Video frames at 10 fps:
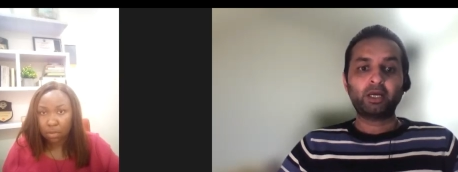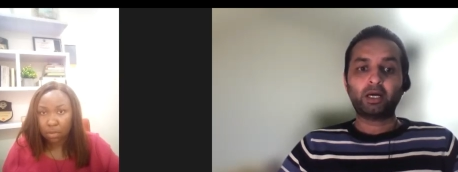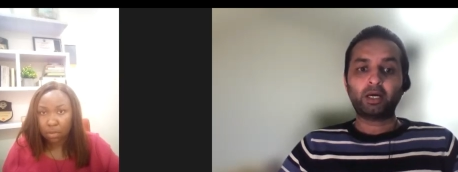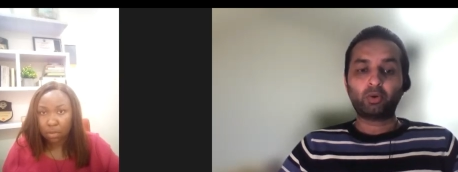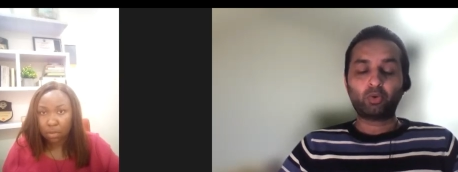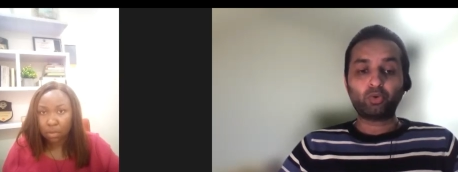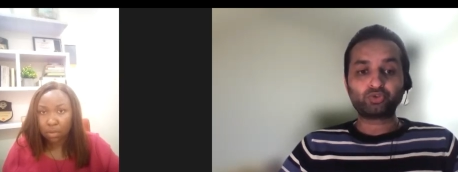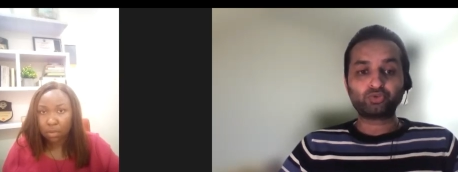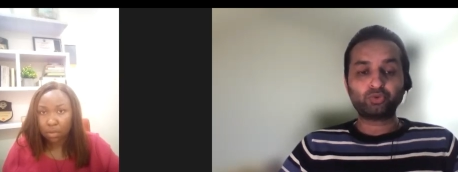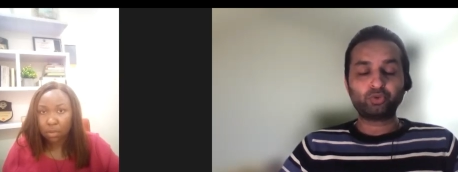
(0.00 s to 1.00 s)
Speaker 1: Uh,
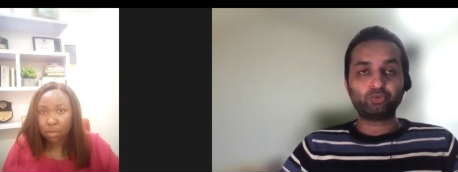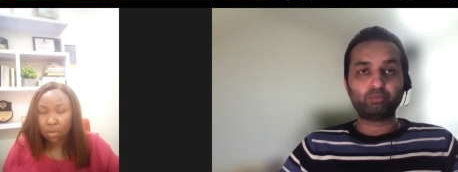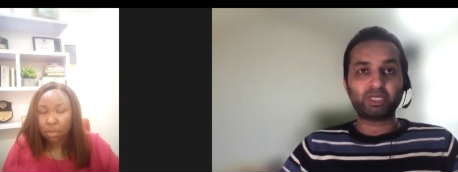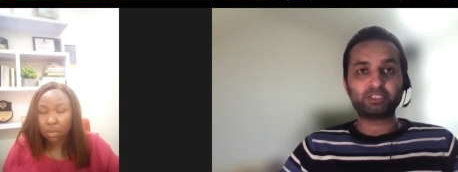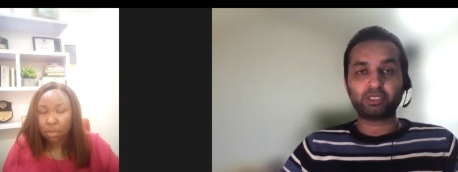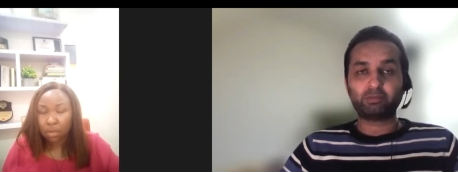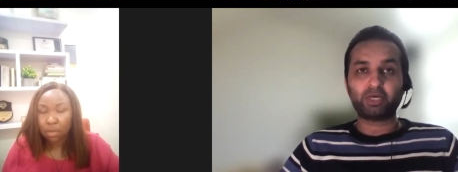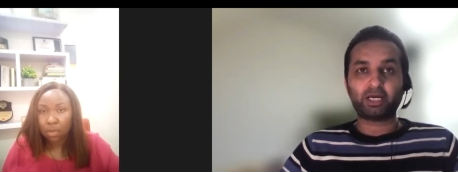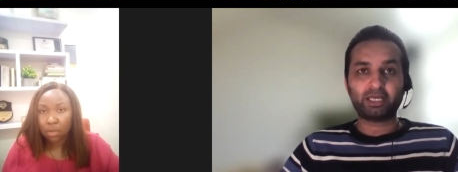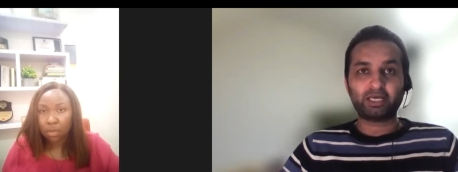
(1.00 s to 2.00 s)
also, you mentioned
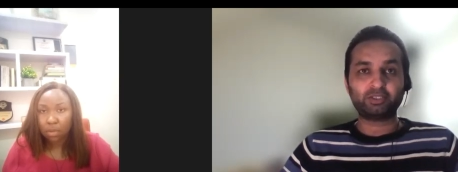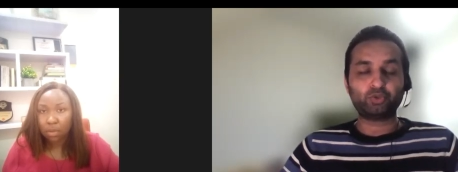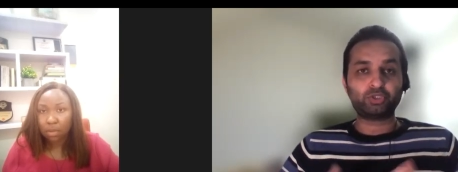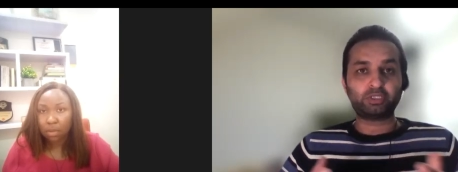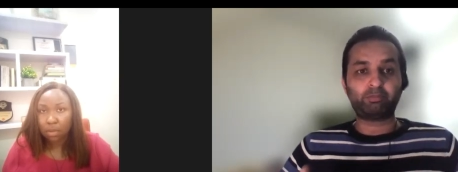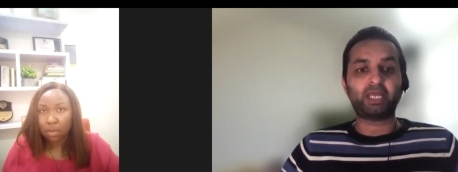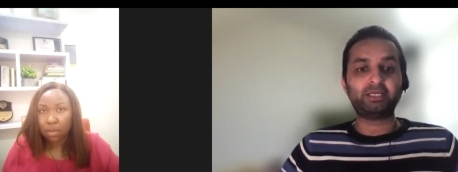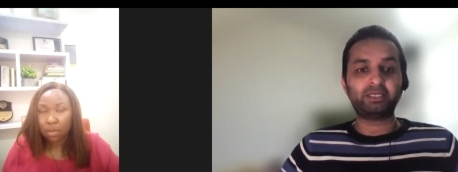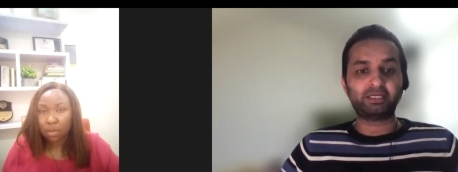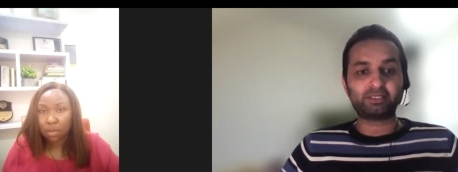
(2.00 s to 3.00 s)
about yeah, you're
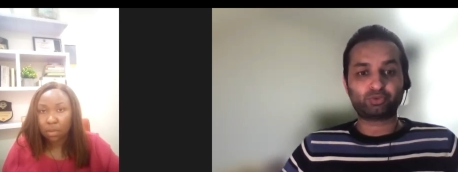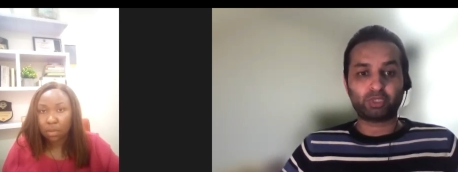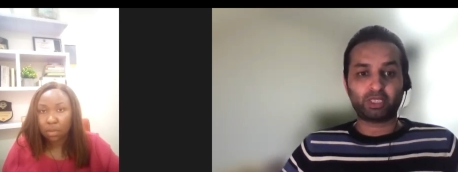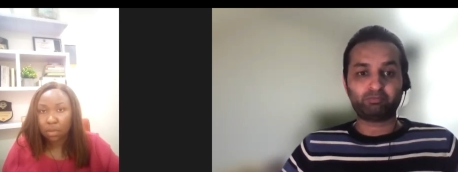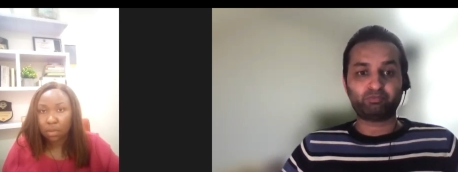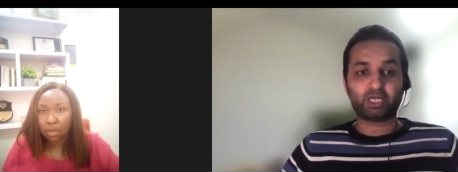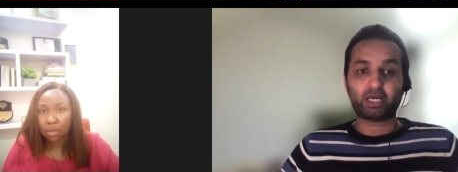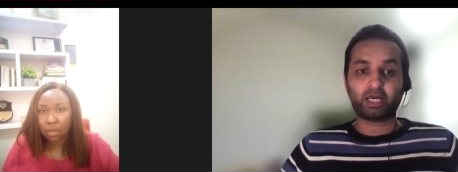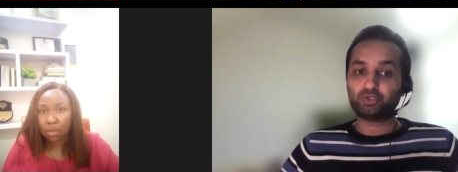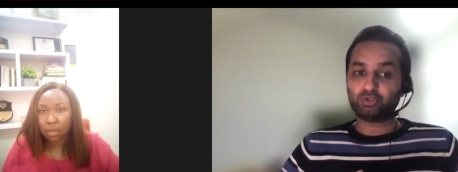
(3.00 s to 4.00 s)
dependent as well.
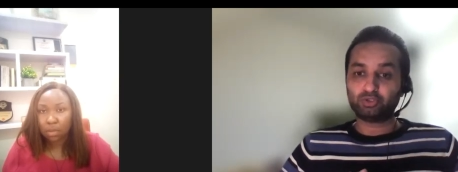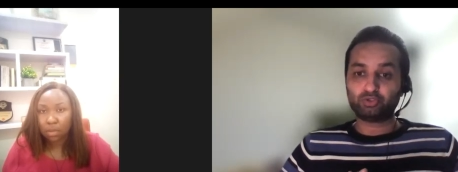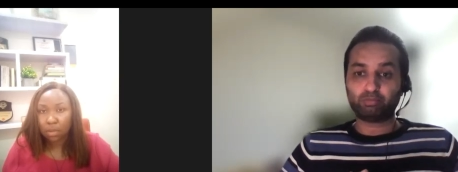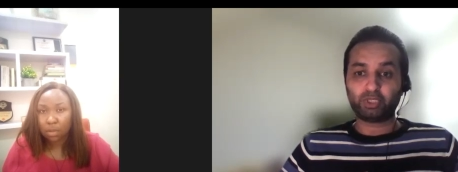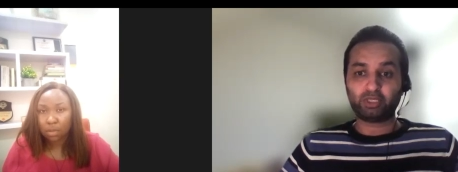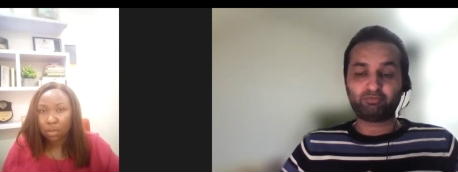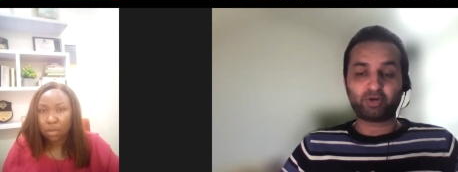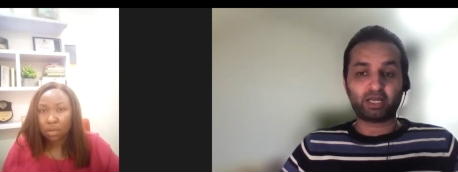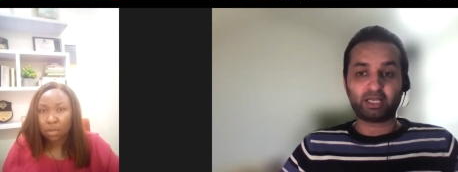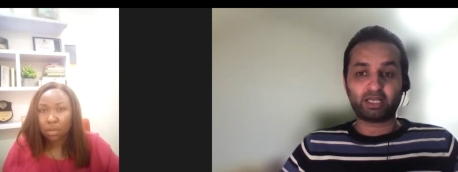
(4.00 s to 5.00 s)
Uh, you need to be
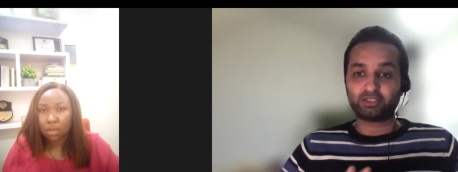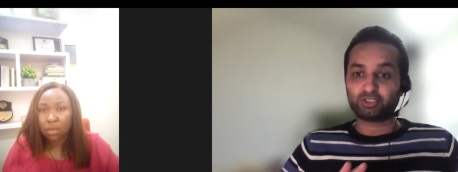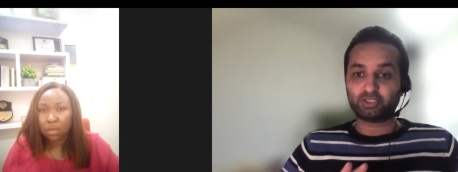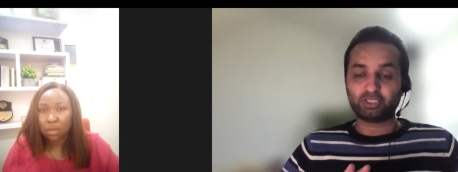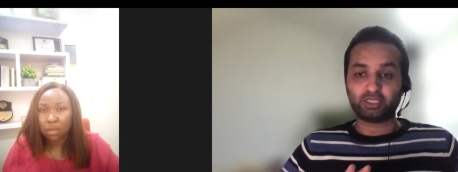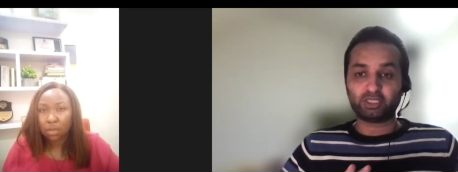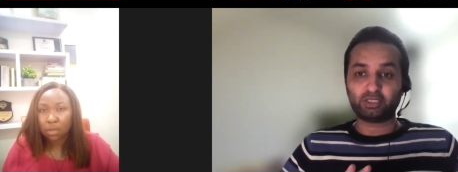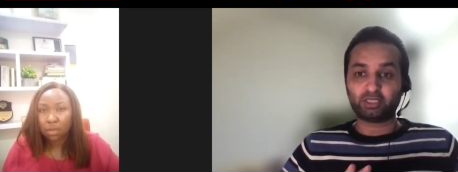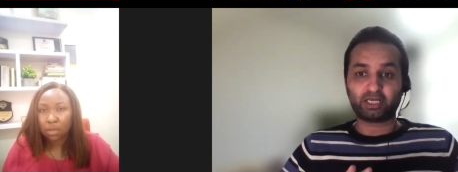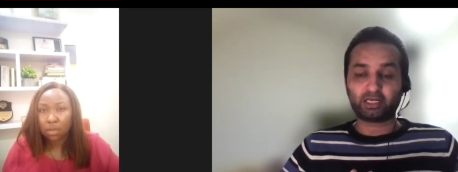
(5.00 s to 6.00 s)

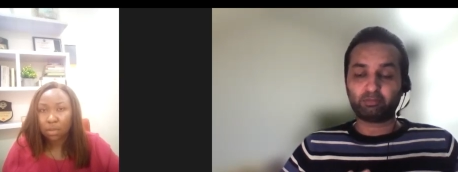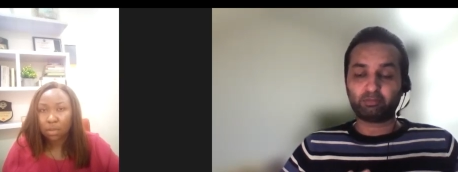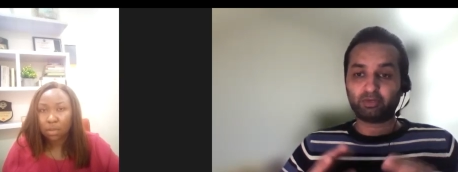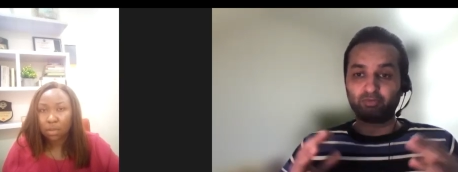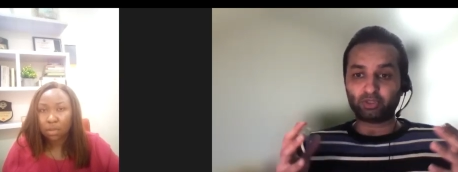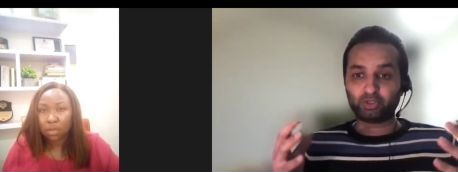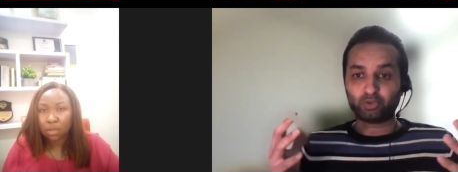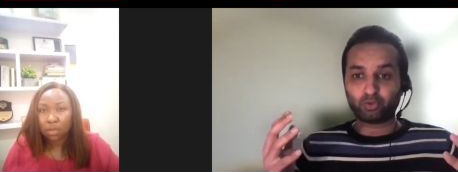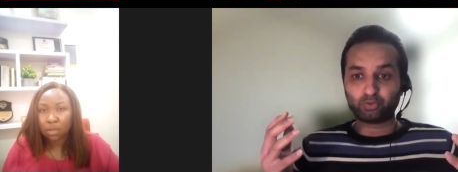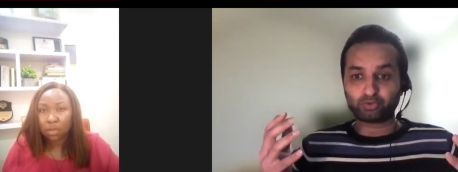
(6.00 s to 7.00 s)
financially, like I mean, with
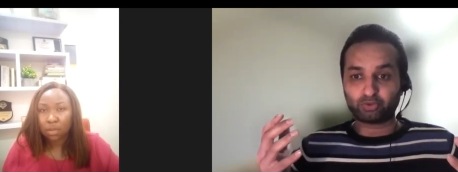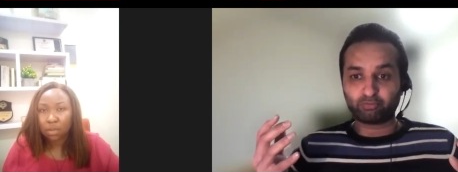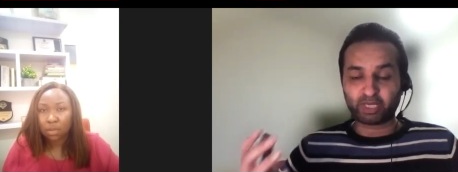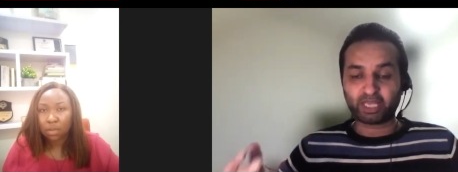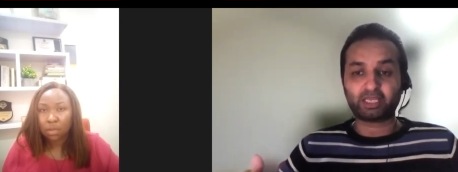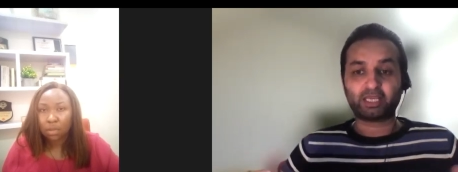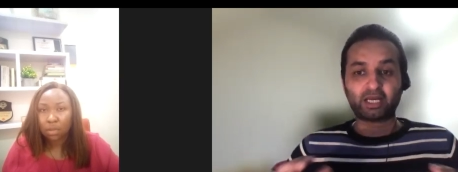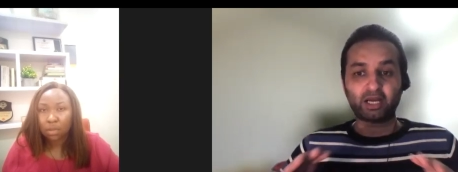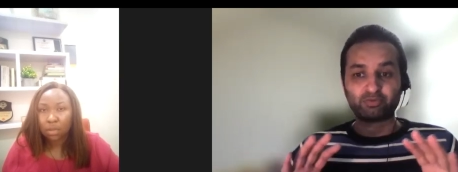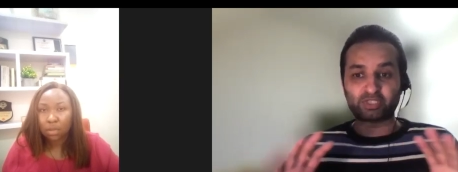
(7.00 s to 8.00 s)
your sort of bank
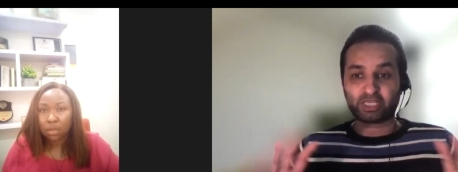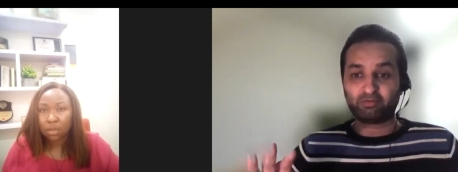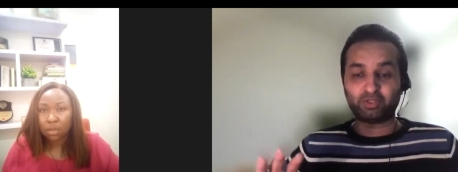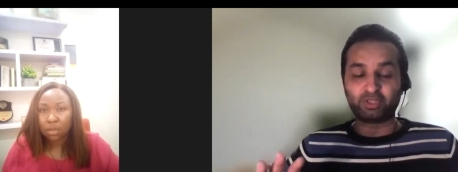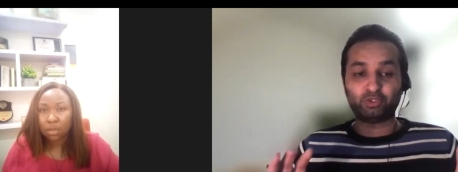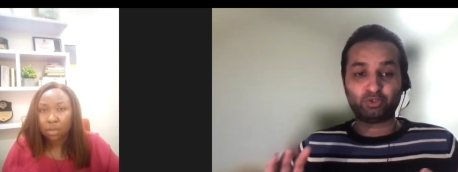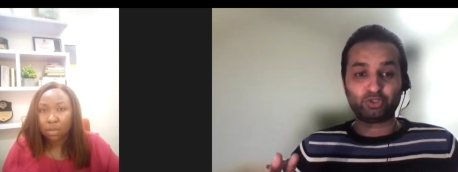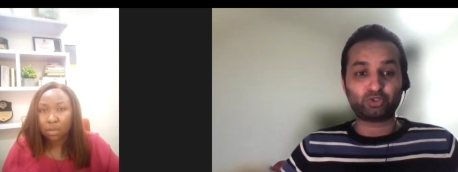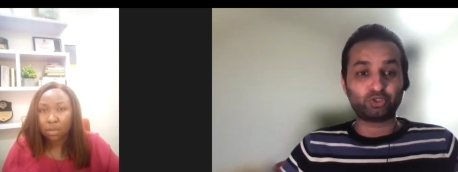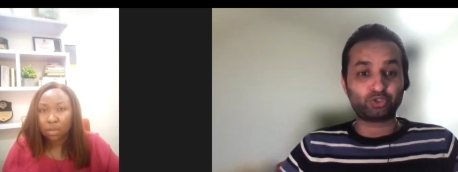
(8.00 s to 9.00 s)
accounts, everything.
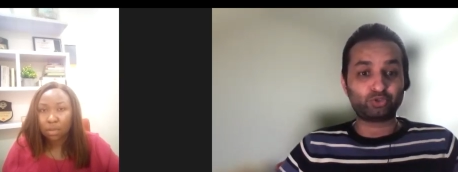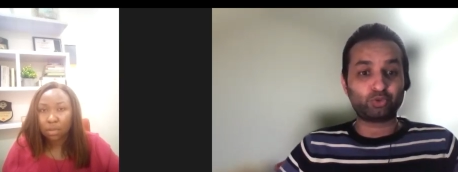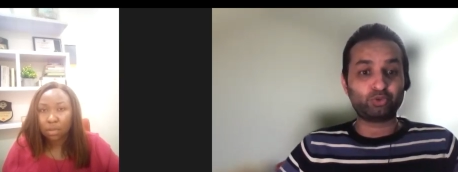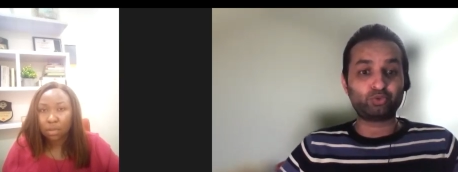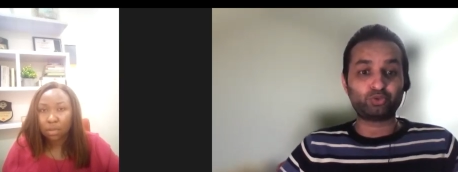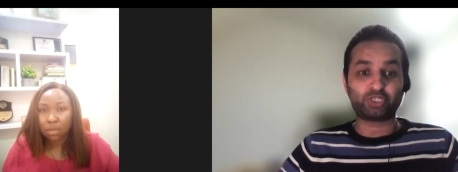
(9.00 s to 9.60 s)
You need to ensure you